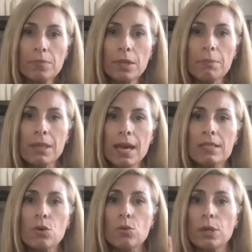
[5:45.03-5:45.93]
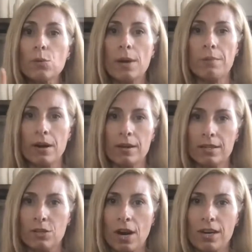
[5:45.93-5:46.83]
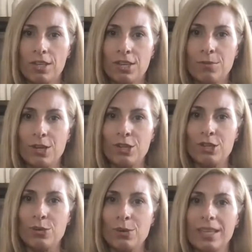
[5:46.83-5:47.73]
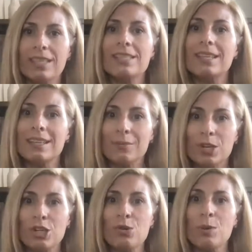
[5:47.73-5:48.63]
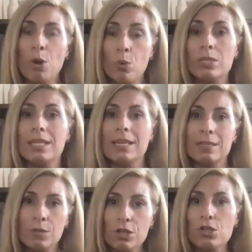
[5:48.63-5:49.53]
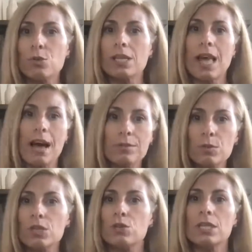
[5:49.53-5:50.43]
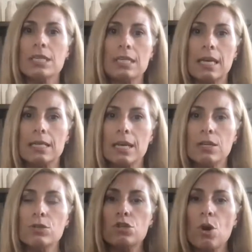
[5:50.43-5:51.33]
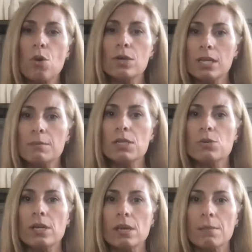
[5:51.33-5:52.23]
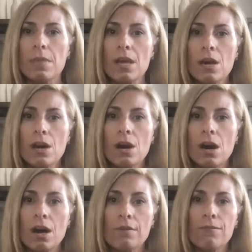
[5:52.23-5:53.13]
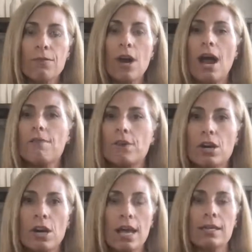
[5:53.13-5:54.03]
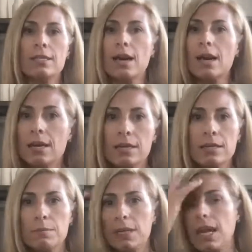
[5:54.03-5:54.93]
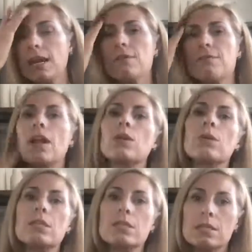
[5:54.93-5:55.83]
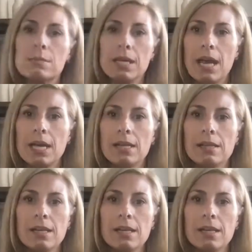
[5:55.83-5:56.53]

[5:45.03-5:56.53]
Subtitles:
But that's only one part of the strategy when you're doing postings, when you're doing lives, when you're doing these things. And you don't need to be doing them forever and a ton to be getting followers and to be getting,